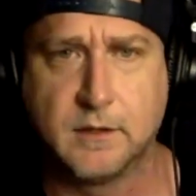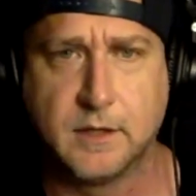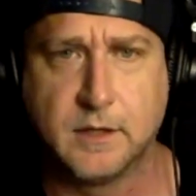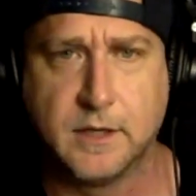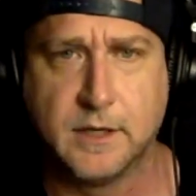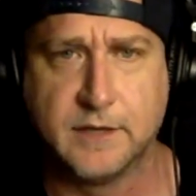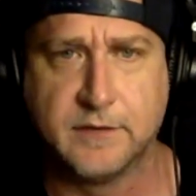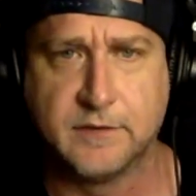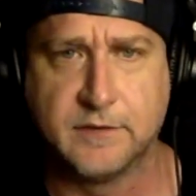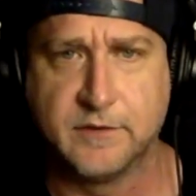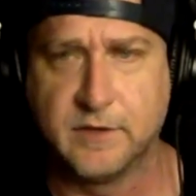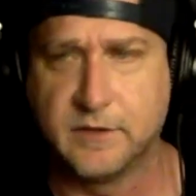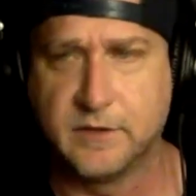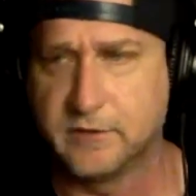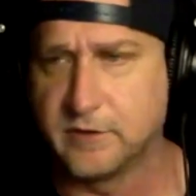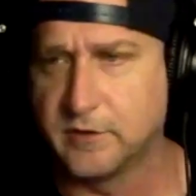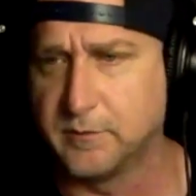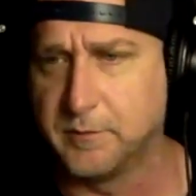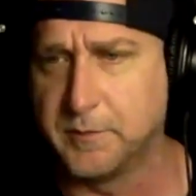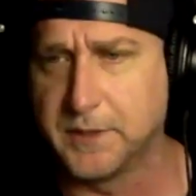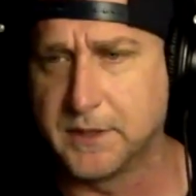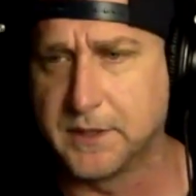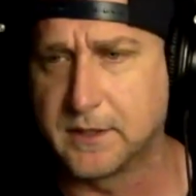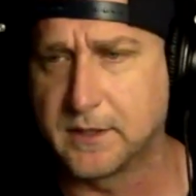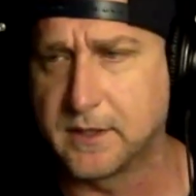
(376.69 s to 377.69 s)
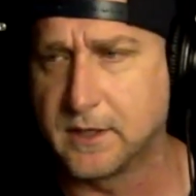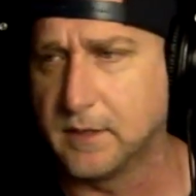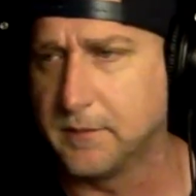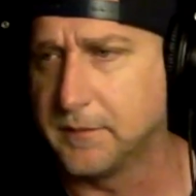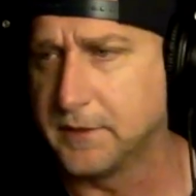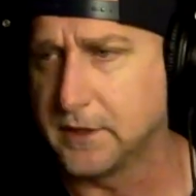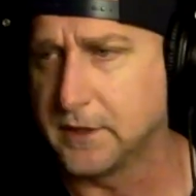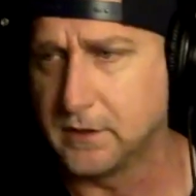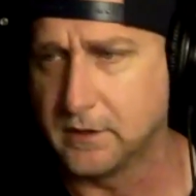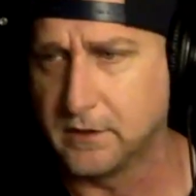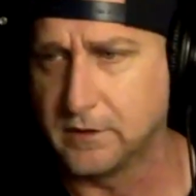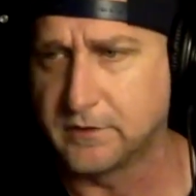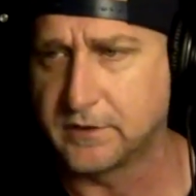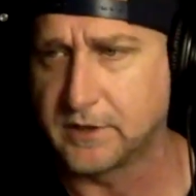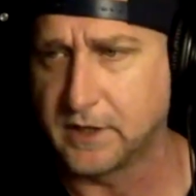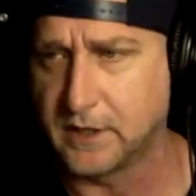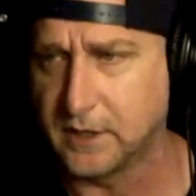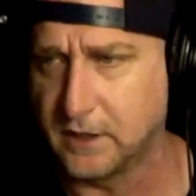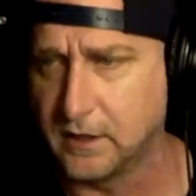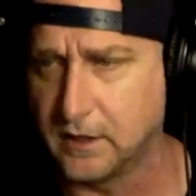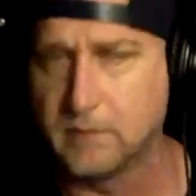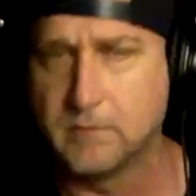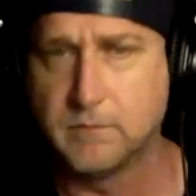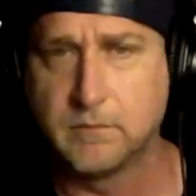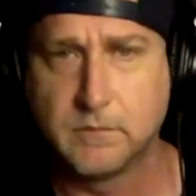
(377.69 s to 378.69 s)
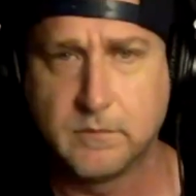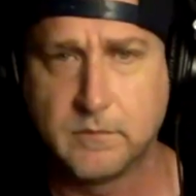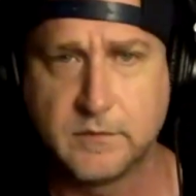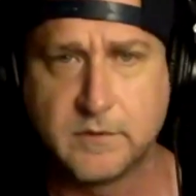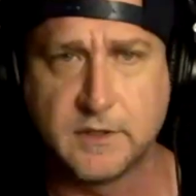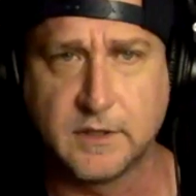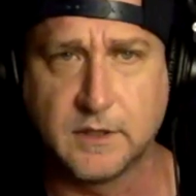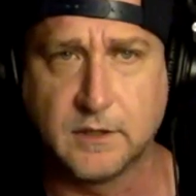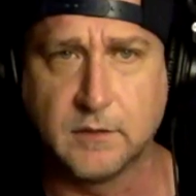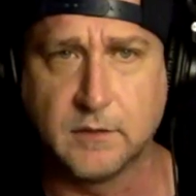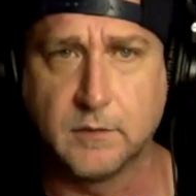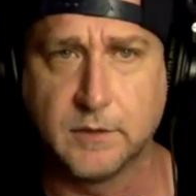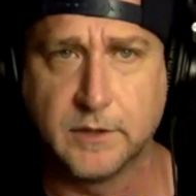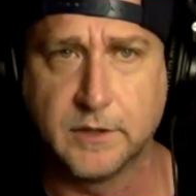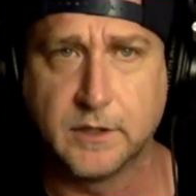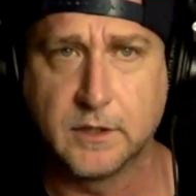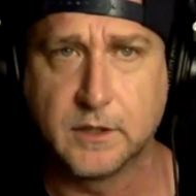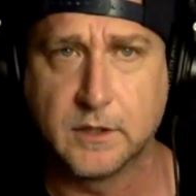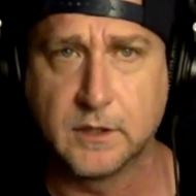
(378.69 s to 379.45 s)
as this has been coming and just kind of deal with it,